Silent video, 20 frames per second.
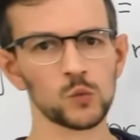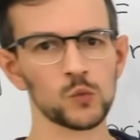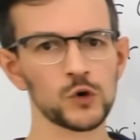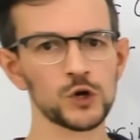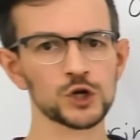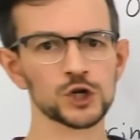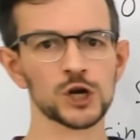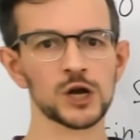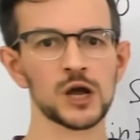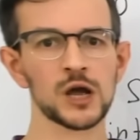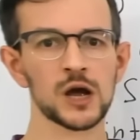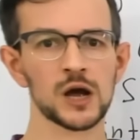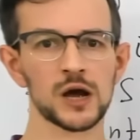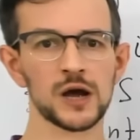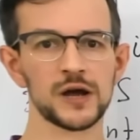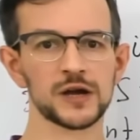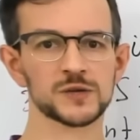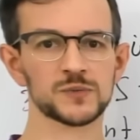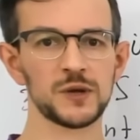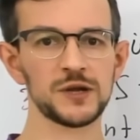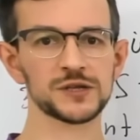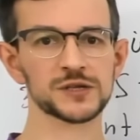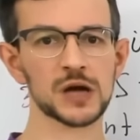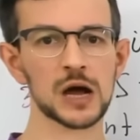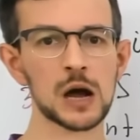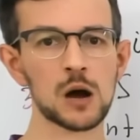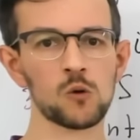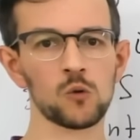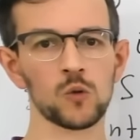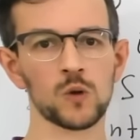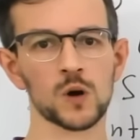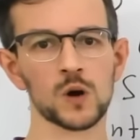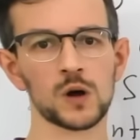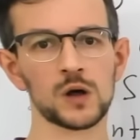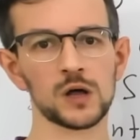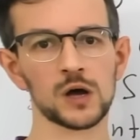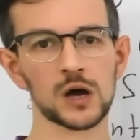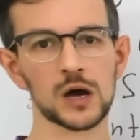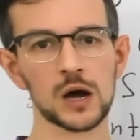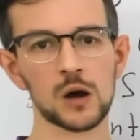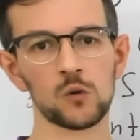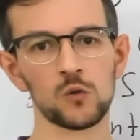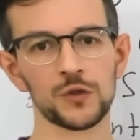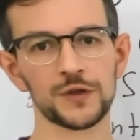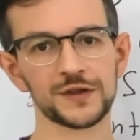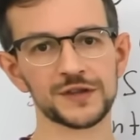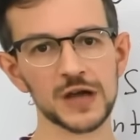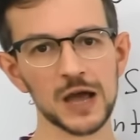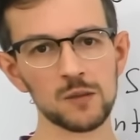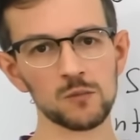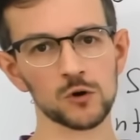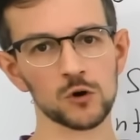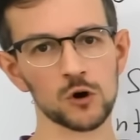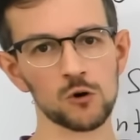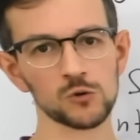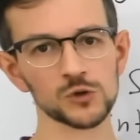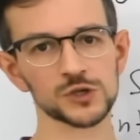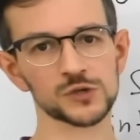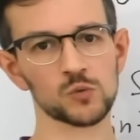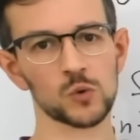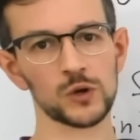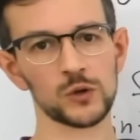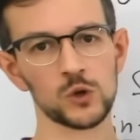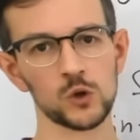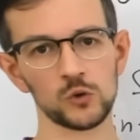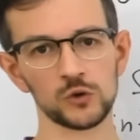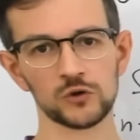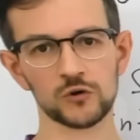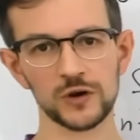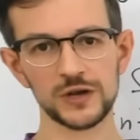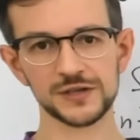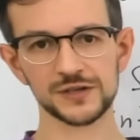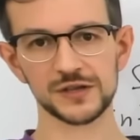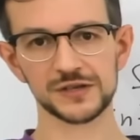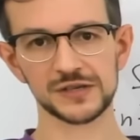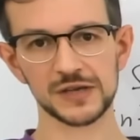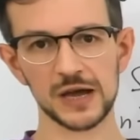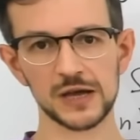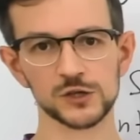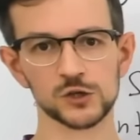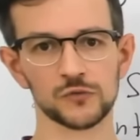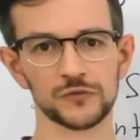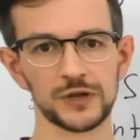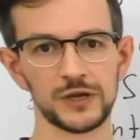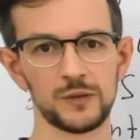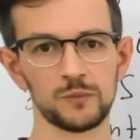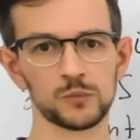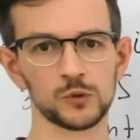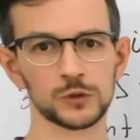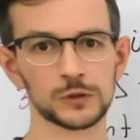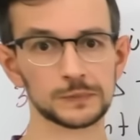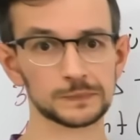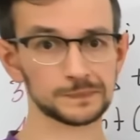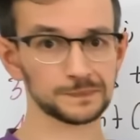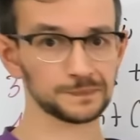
which explains how the time grows when you increase the size of the input.